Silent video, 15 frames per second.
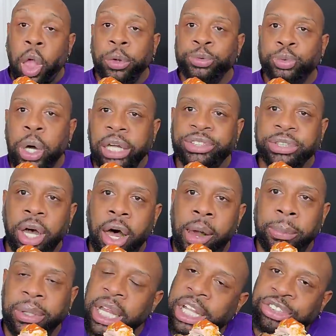What's
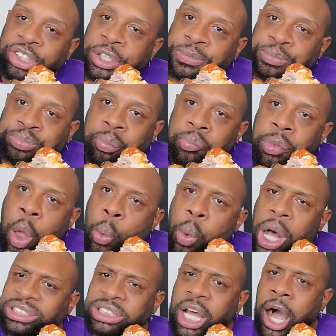up, Legion?
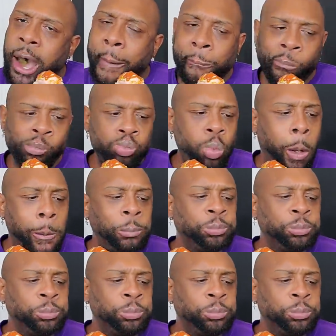What's up?